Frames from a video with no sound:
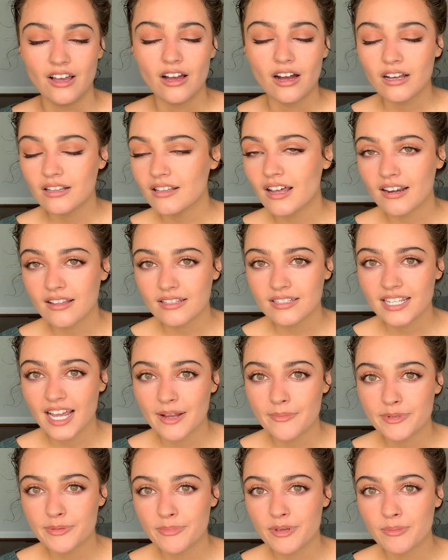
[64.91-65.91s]
A lot of the
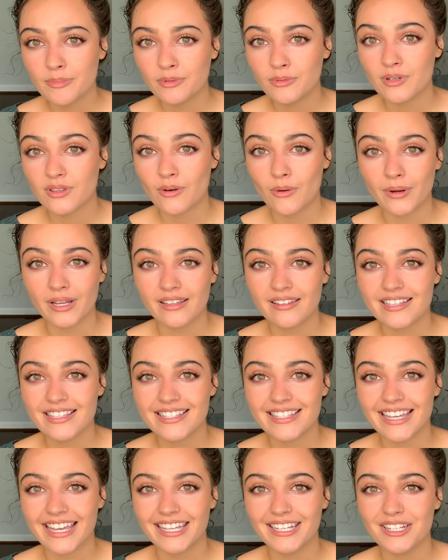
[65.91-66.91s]
times people with oily
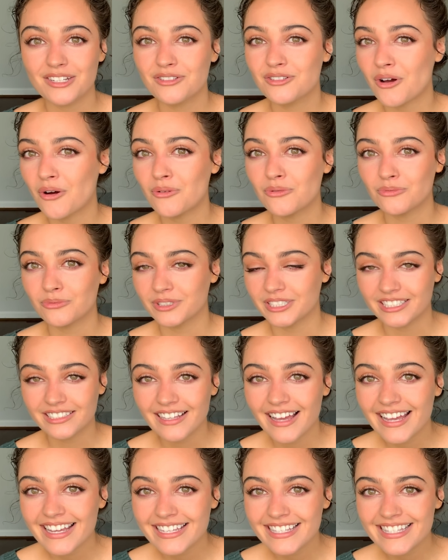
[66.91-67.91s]
skin don't
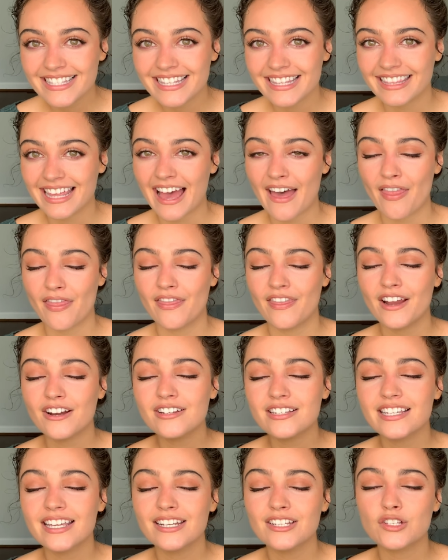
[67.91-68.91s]
realize that their
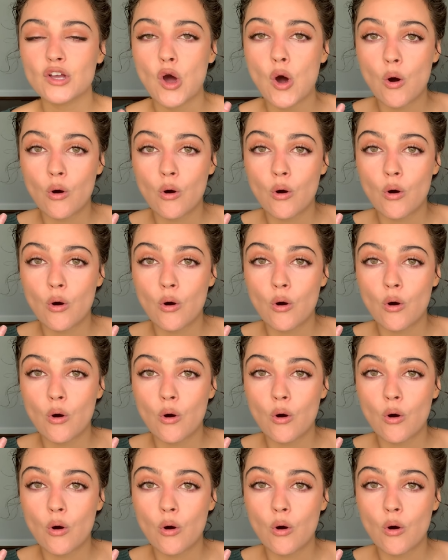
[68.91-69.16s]
skin is